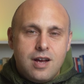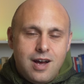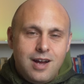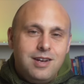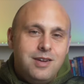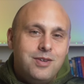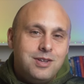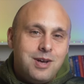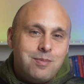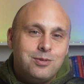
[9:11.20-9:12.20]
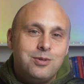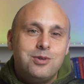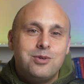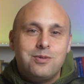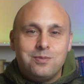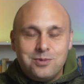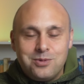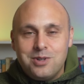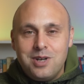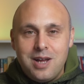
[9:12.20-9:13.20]
I leave it up to you
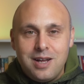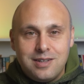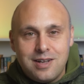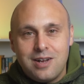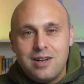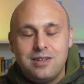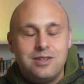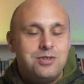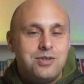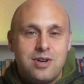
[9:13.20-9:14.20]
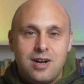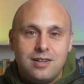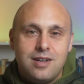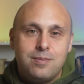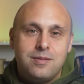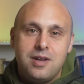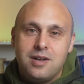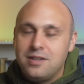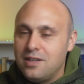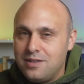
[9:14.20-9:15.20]
to create an additional
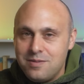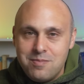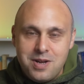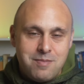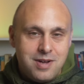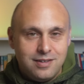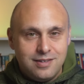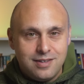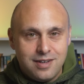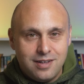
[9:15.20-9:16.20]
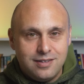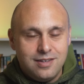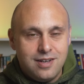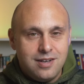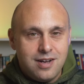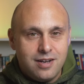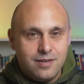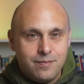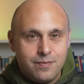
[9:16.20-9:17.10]
adapter that implements a CLI.